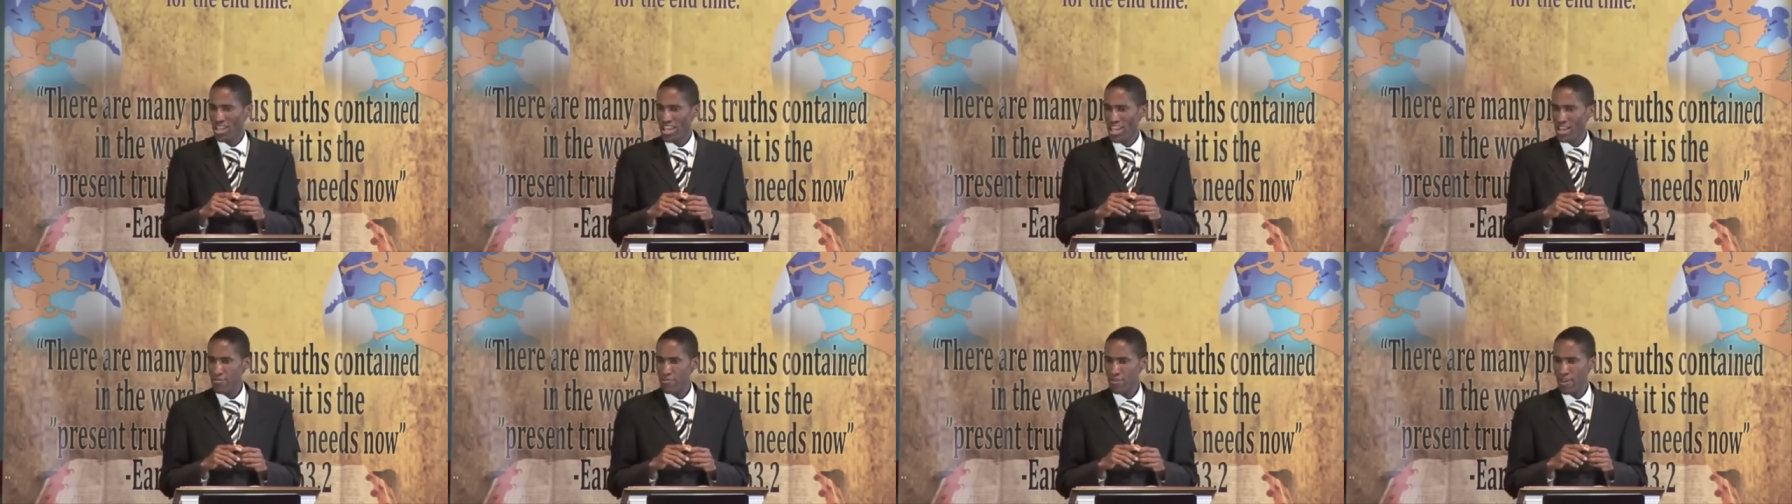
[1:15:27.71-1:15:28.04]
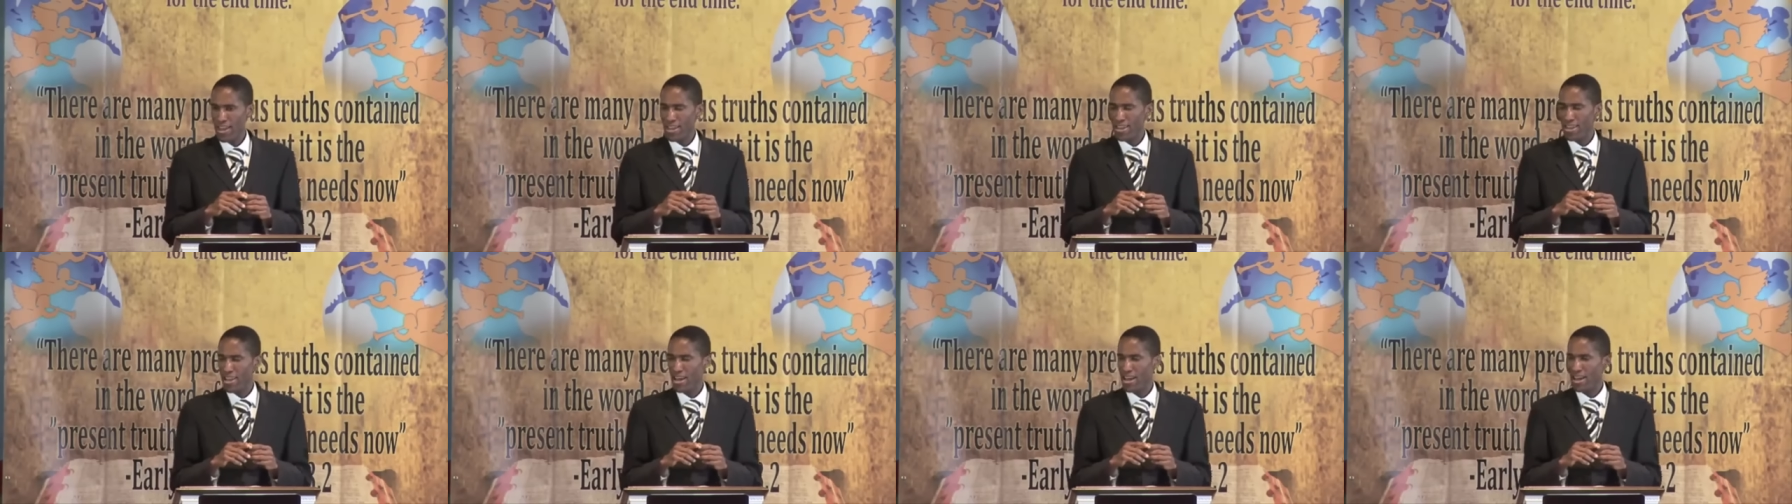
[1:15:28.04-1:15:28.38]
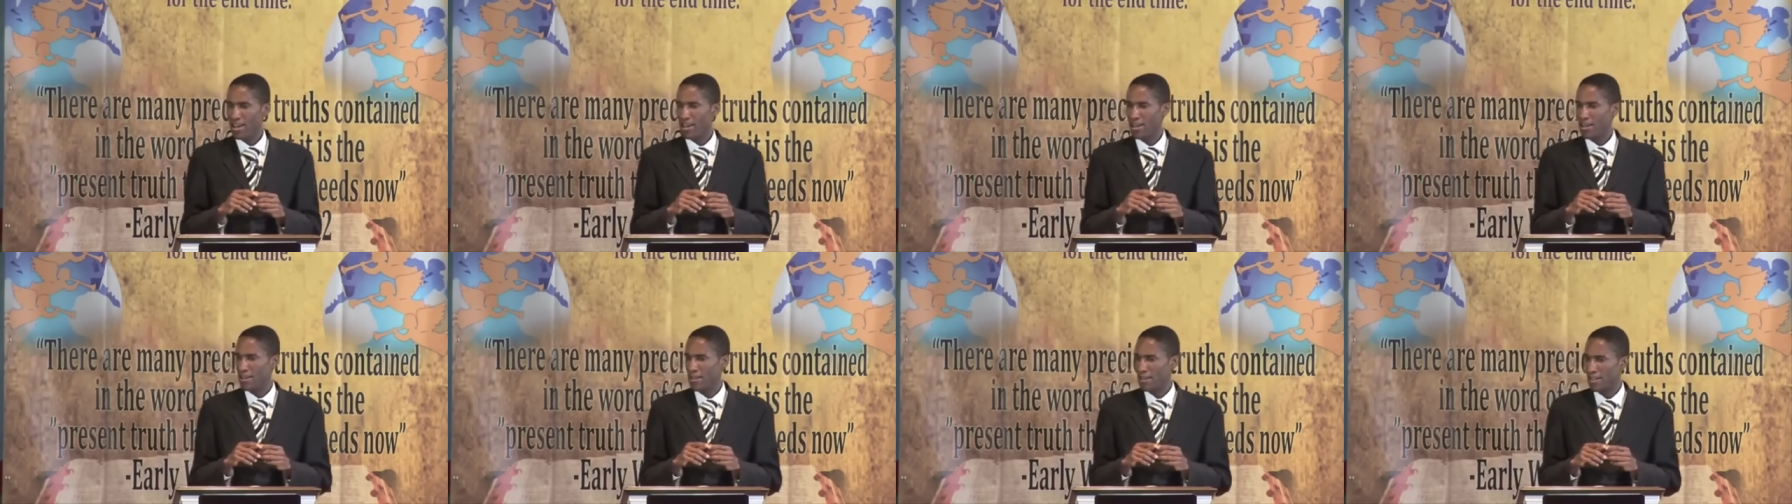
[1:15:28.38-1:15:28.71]
even
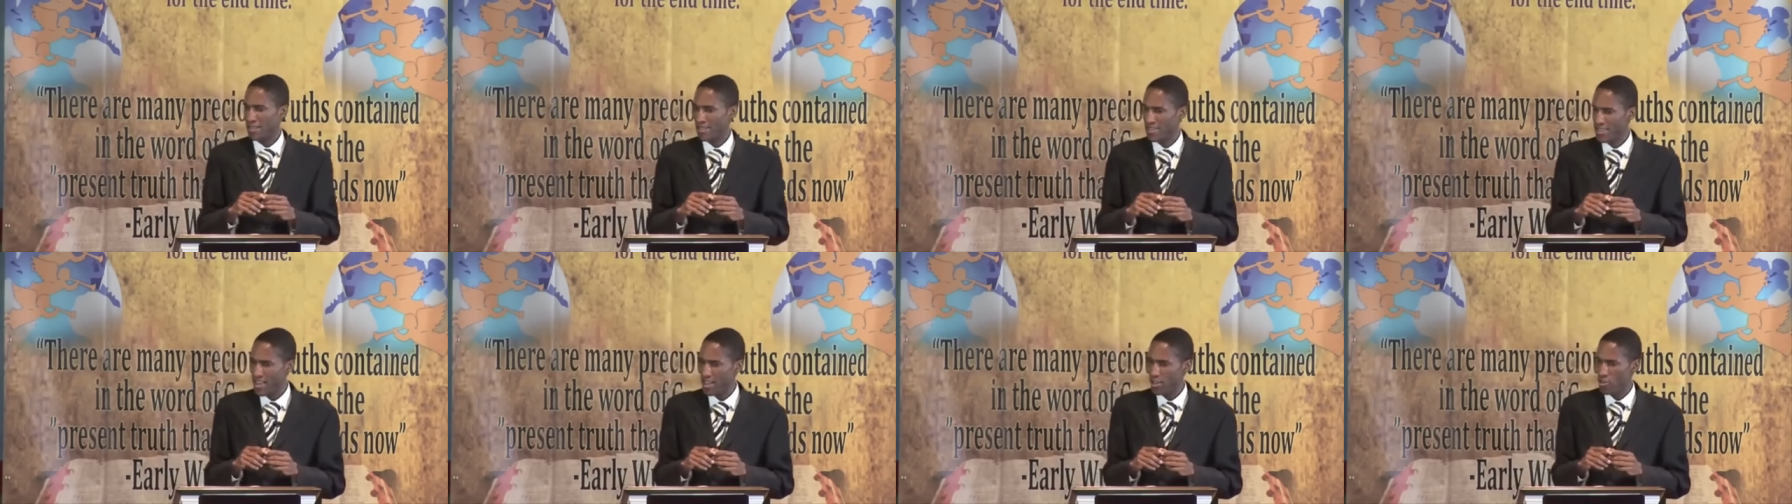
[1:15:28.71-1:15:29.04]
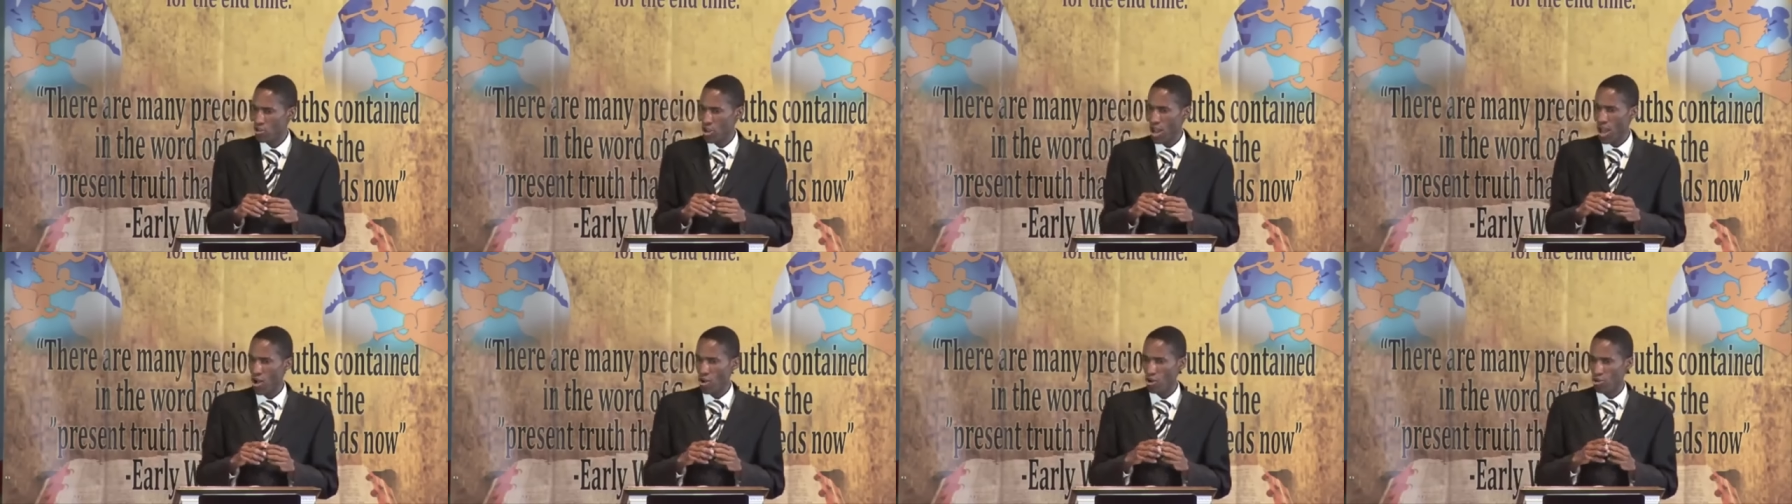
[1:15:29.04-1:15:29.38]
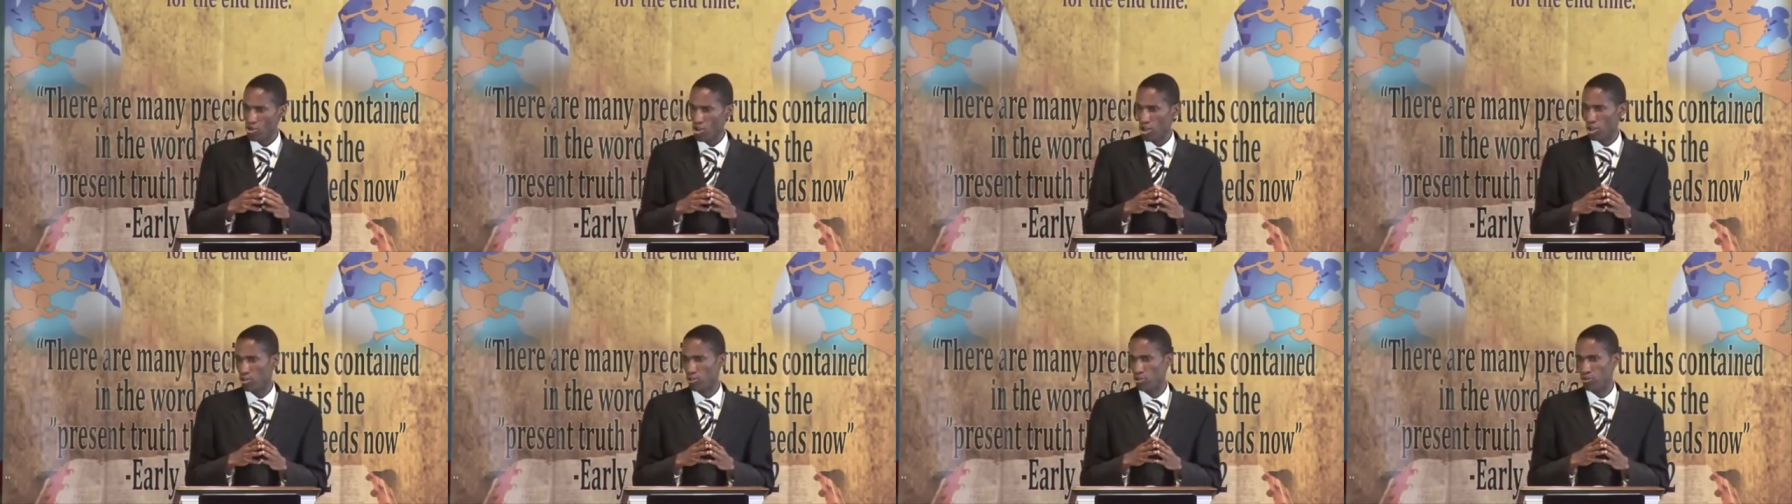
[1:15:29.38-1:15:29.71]
uh, teach our
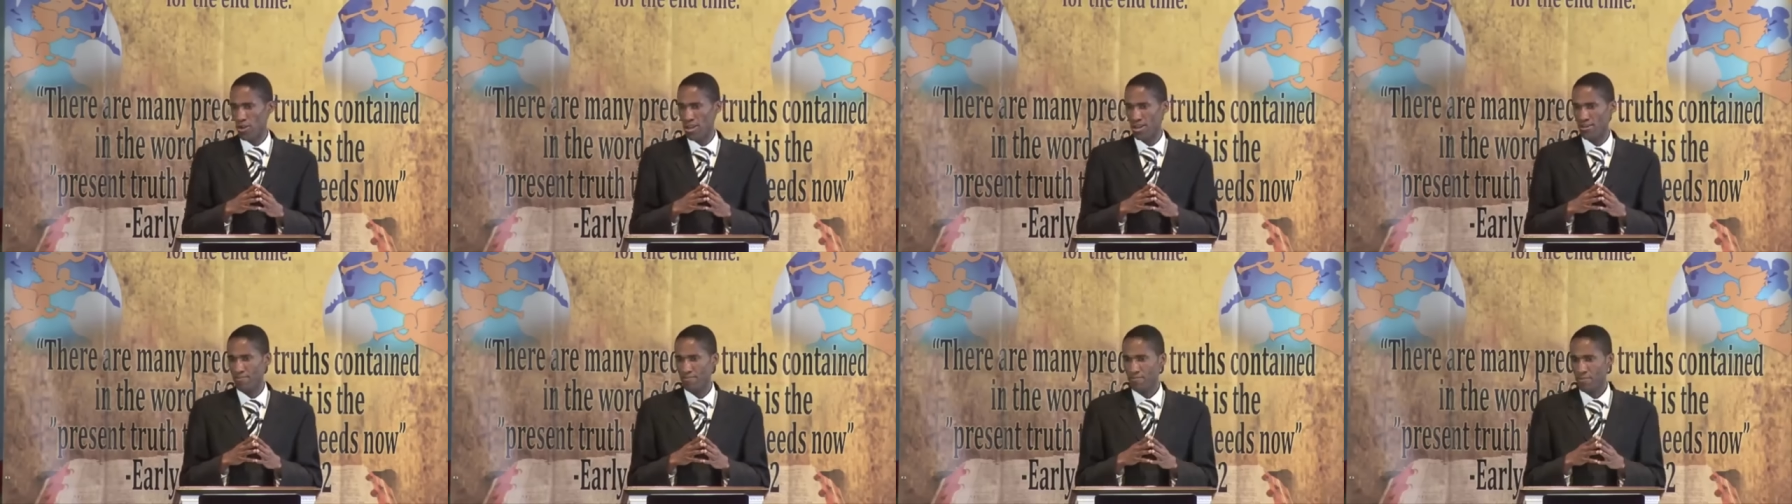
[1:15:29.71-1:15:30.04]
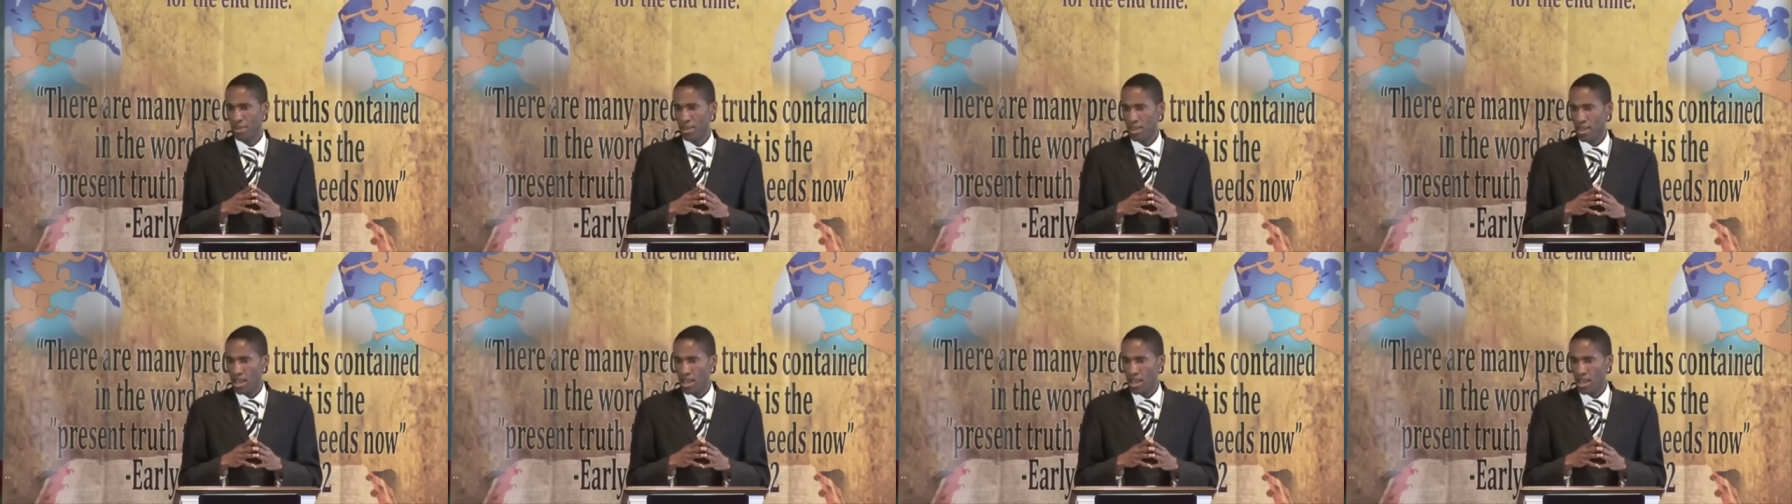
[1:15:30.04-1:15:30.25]
children